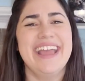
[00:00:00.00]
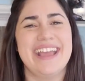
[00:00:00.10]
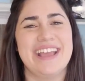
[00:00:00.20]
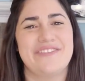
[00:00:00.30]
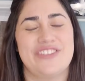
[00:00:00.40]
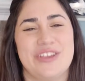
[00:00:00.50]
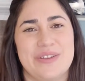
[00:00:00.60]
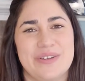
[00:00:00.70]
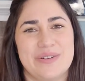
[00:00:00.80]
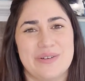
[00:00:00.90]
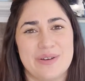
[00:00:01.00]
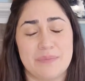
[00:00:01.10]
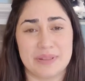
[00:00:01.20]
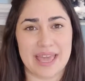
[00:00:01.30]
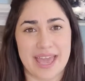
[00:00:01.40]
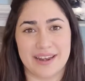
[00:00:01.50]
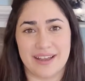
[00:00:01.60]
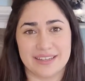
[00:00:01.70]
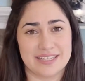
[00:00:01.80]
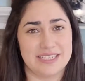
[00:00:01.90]
If you plan
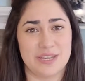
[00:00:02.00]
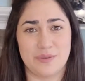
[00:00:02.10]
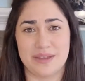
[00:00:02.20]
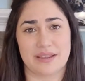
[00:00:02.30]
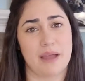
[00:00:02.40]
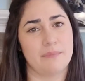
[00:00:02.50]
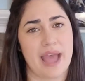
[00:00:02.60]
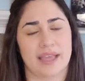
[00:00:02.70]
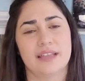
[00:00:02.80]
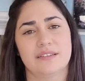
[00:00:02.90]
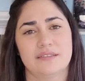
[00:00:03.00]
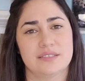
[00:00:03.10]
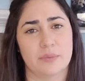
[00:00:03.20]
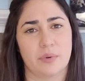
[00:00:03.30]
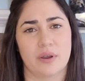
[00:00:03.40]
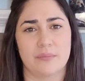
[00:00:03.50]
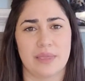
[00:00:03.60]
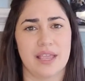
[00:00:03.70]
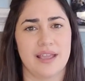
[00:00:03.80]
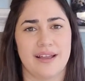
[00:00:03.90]
on continuing to come back and support
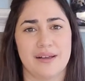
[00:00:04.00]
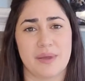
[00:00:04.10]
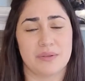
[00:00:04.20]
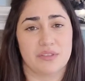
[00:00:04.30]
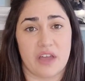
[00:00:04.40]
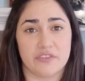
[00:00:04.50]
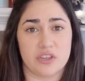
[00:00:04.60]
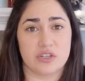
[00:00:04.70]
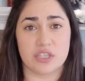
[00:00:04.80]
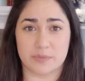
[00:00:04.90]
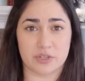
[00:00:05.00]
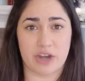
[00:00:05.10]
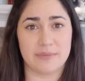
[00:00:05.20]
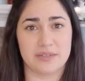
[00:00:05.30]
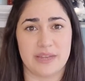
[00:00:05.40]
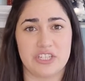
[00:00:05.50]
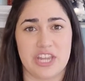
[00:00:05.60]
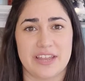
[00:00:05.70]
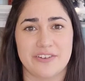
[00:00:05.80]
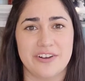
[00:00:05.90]
me, I would love for you to subscribe to my
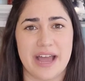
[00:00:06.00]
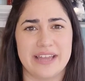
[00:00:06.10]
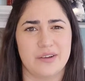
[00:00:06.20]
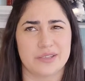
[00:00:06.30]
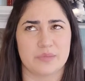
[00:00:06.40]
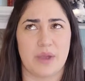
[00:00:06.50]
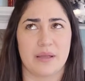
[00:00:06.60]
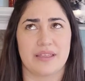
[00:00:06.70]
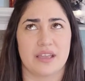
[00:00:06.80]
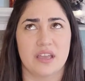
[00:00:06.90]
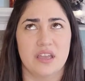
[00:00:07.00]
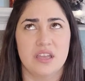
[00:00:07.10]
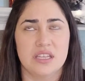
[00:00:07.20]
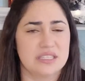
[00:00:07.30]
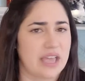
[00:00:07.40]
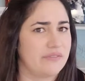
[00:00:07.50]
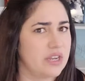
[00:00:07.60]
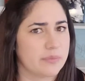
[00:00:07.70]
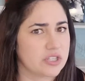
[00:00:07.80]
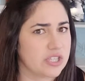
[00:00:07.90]
channel. I know it's probably like
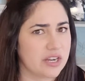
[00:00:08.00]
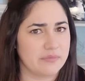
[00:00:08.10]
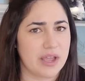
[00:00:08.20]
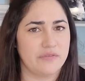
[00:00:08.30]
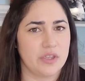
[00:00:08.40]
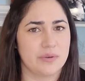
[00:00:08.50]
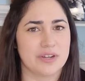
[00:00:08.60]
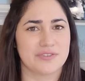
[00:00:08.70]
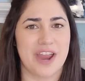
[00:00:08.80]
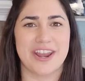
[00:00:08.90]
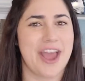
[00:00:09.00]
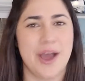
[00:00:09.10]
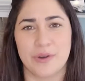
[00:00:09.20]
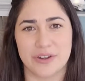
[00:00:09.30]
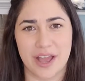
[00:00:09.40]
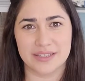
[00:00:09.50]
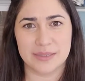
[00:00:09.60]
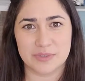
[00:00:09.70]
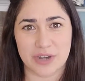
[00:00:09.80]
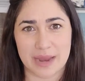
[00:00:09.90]
70% of my viewers right now are not
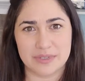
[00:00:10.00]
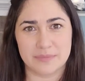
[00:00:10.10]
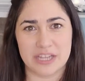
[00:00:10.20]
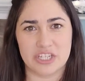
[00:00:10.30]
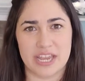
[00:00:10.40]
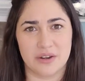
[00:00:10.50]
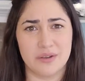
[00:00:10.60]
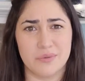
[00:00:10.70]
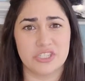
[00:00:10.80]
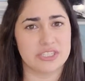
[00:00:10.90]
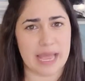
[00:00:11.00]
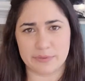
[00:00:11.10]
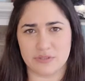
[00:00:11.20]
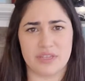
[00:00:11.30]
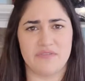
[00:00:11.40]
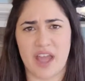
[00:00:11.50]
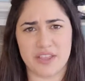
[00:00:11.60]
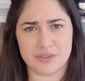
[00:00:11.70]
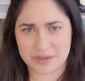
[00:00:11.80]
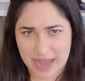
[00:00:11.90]
subscribed to my channel, which is absolutely
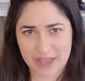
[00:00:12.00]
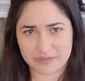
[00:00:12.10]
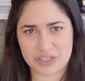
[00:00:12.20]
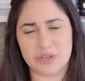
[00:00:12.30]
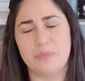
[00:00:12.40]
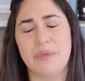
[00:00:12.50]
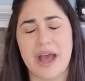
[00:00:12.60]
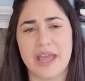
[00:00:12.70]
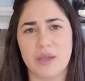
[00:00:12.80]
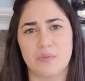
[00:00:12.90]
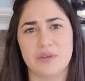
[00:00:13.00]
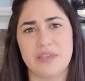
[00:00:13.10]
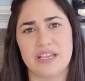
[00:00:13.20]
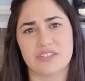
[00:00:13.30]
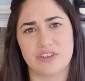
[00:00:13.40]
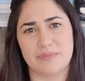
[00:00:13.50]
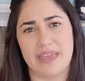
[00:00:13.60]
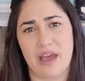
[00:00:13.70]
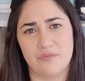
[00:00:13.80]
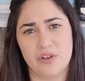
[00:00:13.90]
fine. You don't have to, but it would be
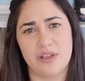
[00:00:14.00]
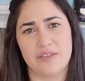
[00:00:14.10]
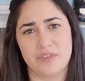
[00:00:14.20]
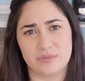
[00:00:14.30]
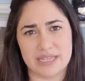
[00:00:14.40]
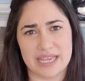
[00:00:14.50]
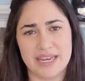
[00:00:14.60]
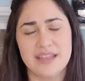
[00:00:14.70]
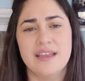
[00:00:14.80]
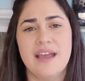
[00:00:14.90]
extremely helpful if you did.